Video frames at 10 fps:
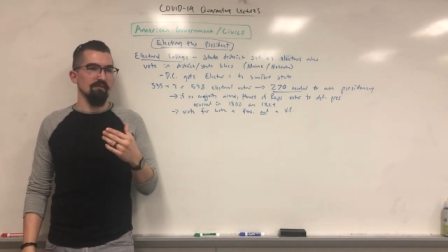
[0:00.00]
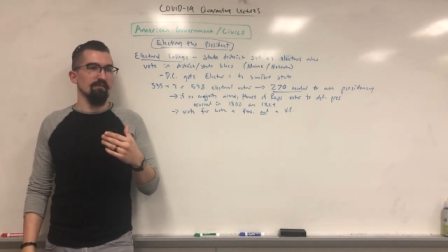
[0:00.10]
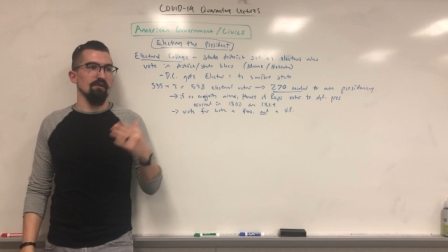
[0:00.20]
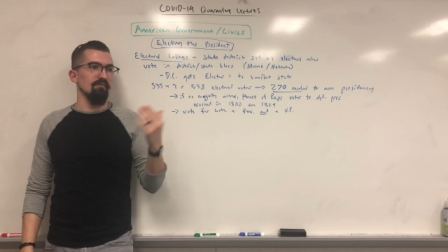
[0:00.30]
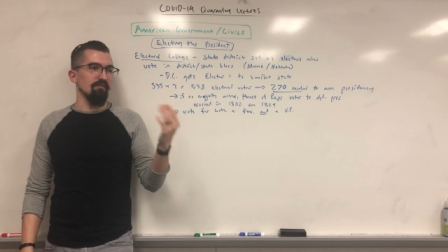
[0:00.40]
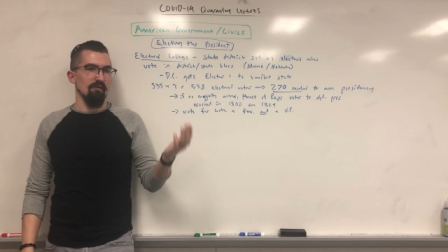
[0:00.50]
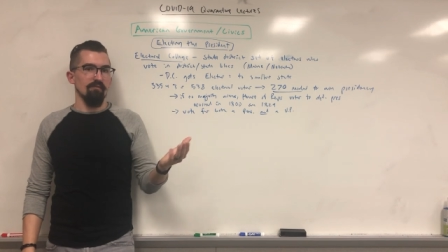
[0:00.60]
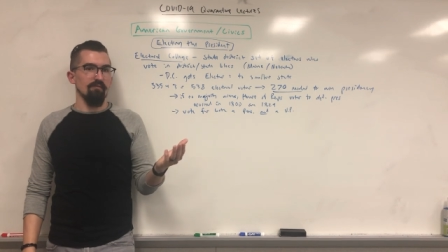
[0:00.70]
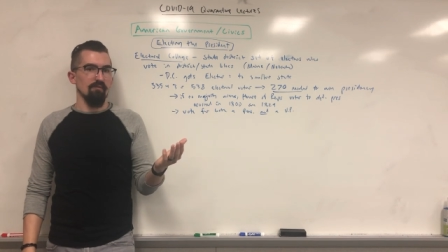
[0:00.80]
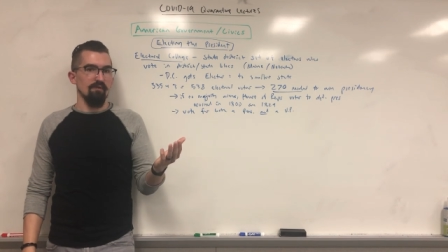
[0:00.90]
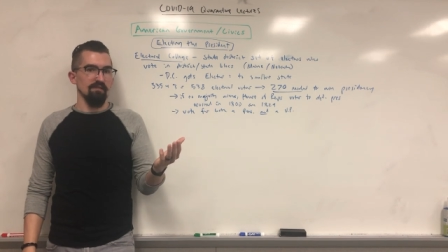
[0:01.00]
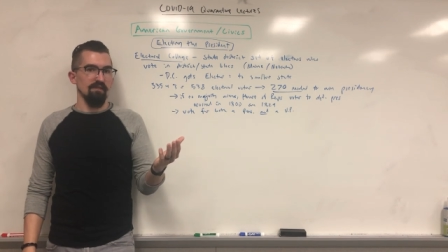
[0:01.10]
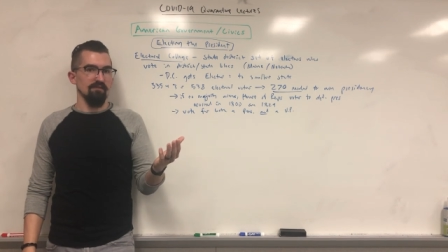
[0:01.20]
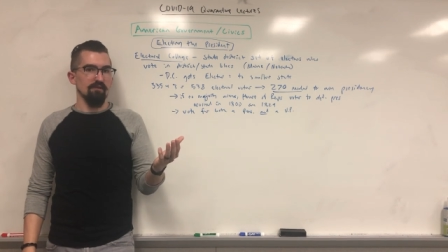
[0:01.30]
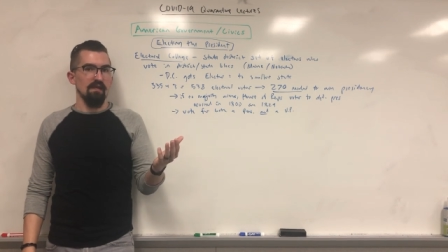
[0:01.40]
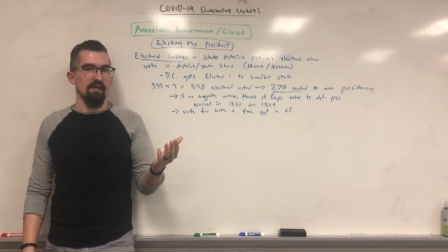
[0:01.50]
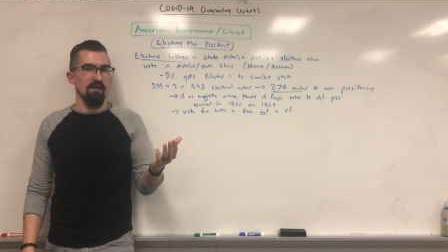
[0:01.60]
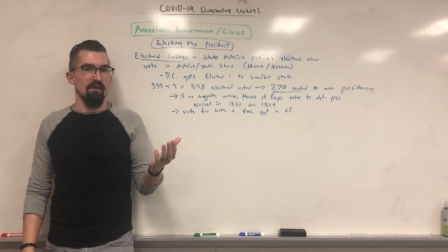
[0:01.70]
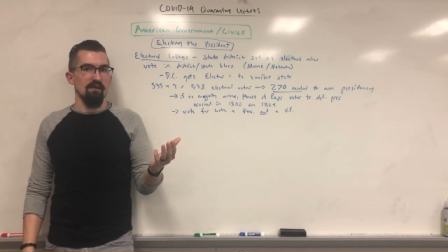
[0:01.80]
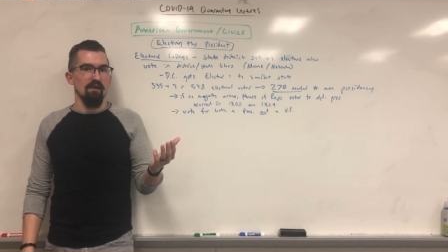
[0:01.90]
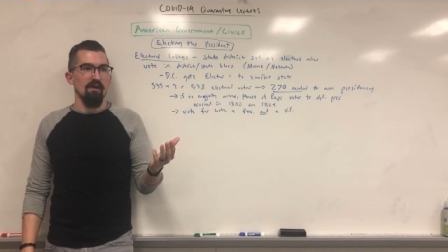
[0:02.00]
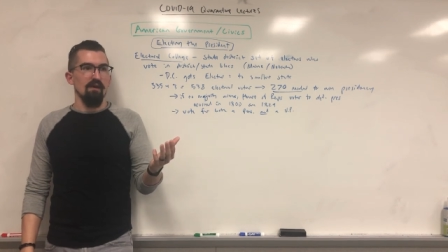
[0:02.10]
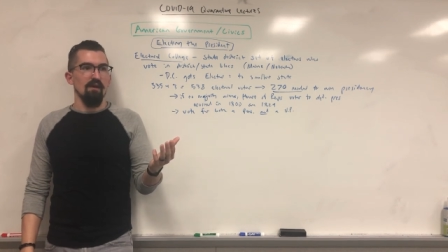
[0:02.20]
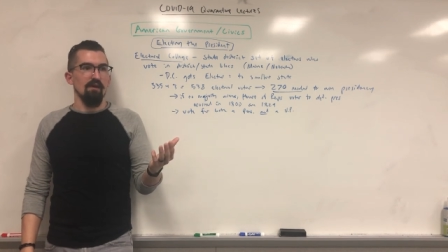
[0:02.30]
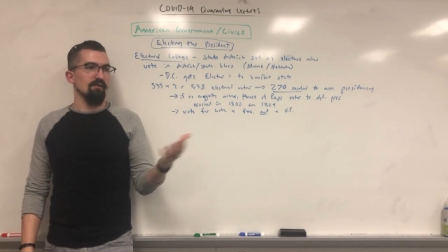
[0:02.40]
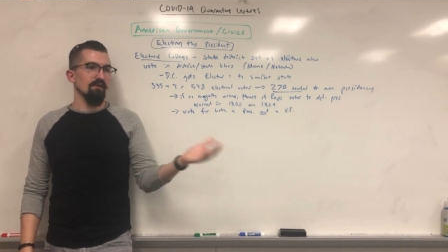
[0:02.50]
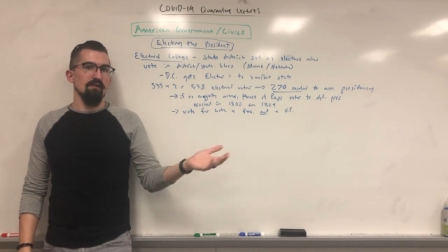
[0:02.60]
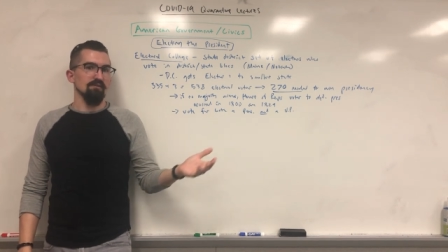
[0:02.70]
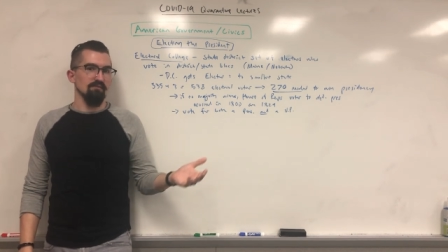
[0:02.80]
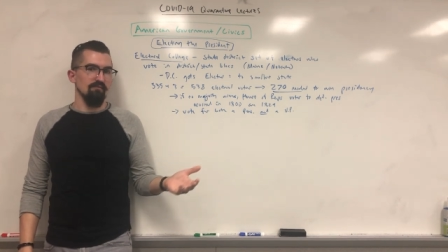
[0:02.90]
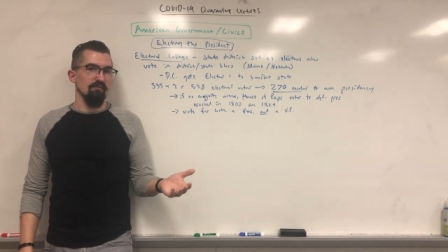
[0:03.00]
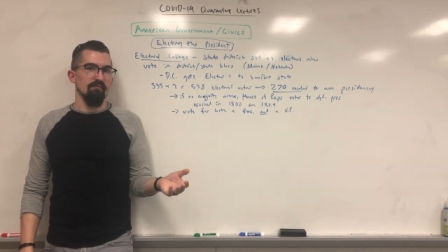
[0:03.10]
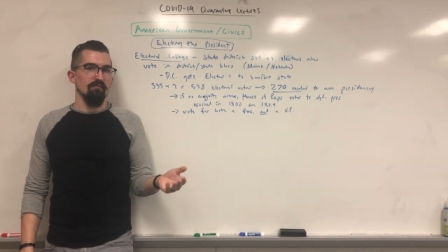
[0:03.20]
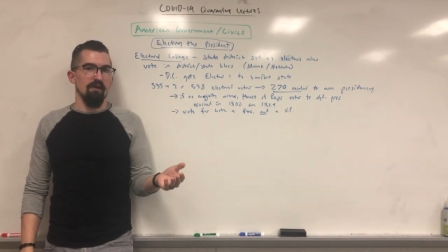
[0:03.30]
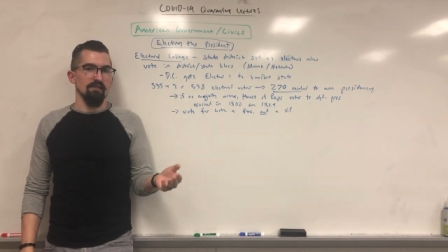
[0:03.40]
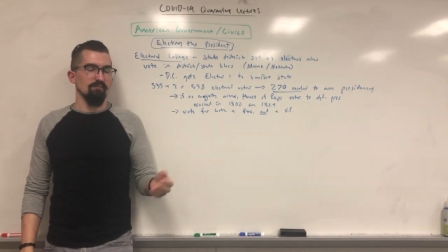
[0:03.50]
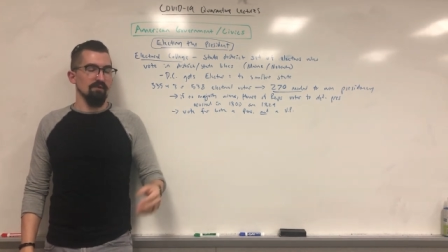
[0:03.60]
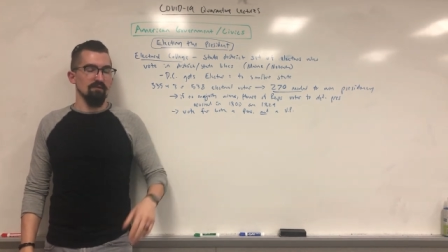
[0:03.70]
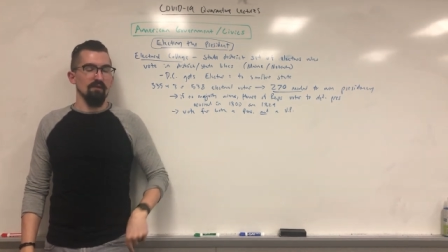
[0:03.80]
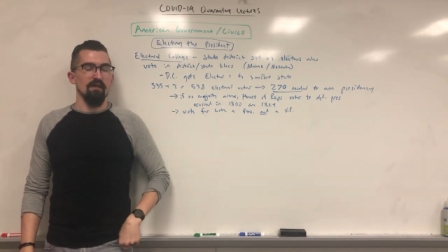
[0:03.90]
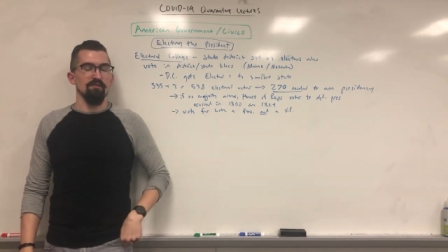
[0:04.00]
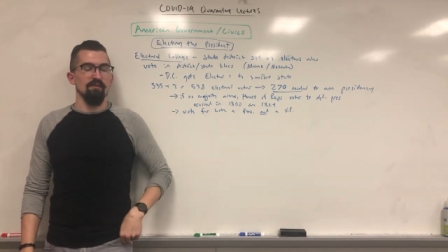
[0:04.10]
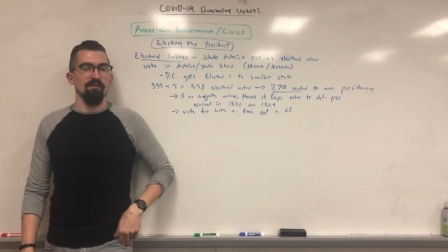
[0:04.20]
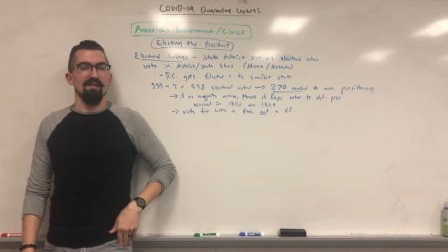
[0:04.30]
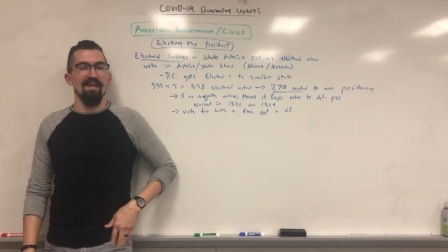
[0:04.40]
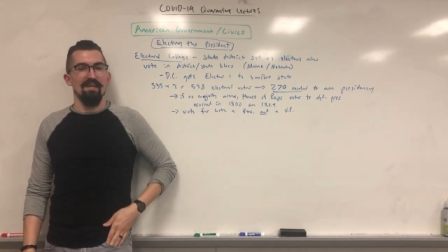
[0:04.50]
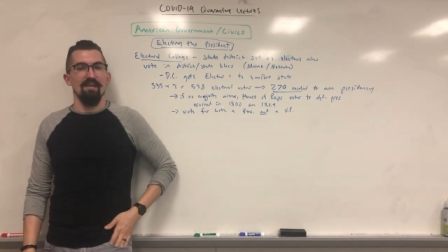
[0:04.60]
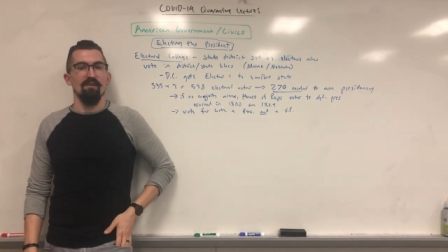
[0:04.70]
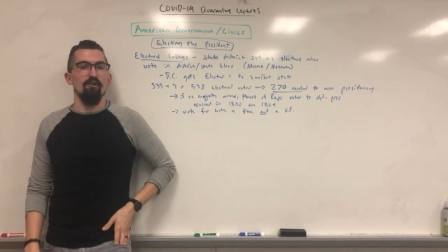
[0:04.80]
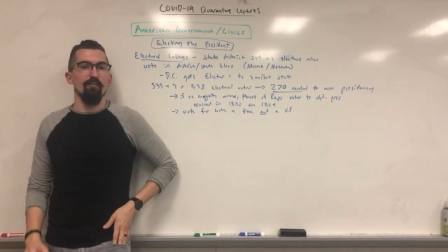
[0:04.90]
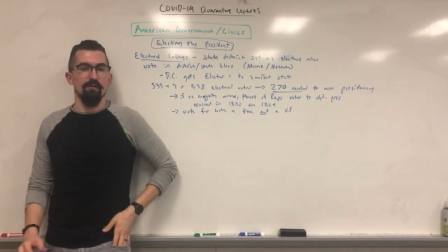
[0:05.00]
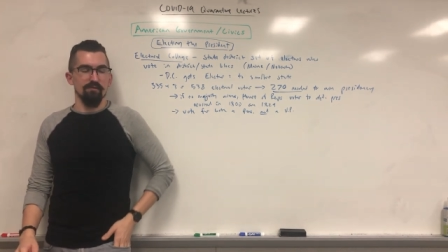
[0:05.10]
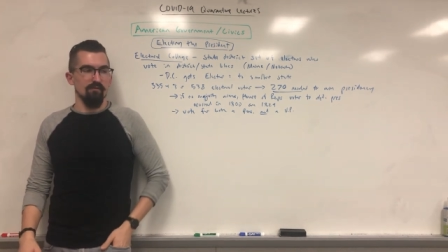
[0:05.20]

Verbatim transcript: So if you're going to vote for the presidential candidate, you're going to also vote for the vice presidential candidate, almost